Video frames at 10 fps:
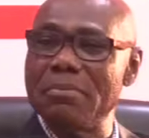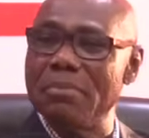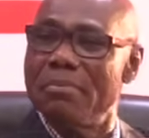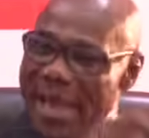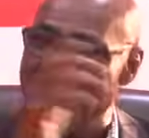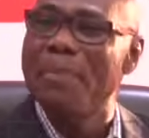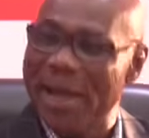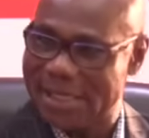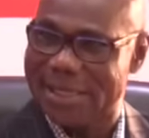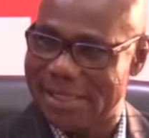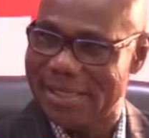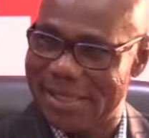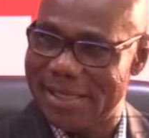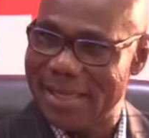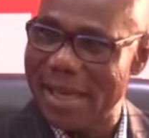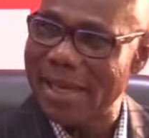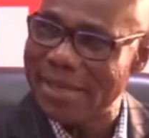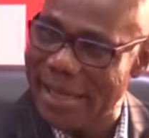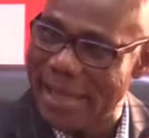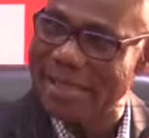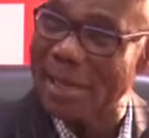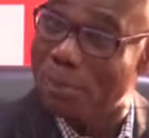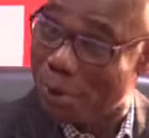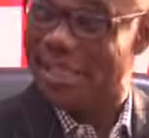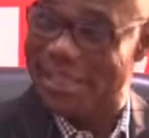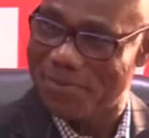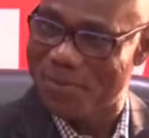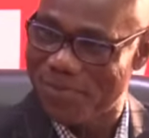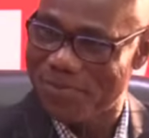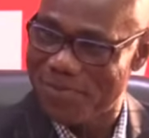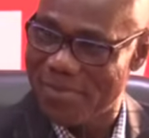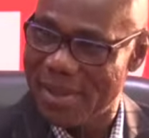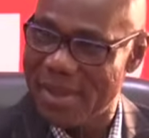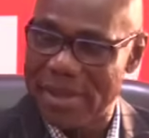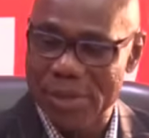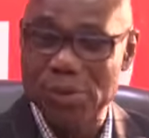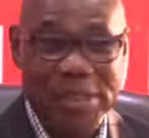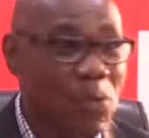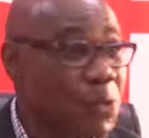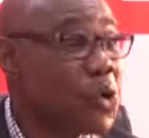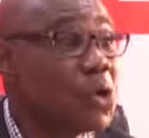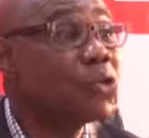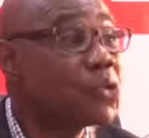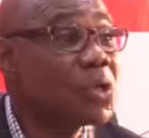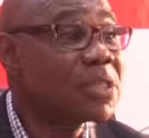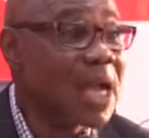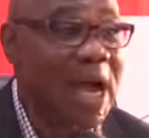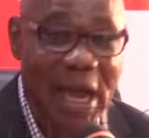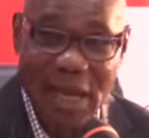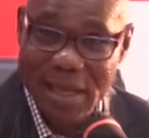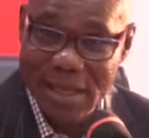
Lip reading: many parties had led a protest to say we don't trust her,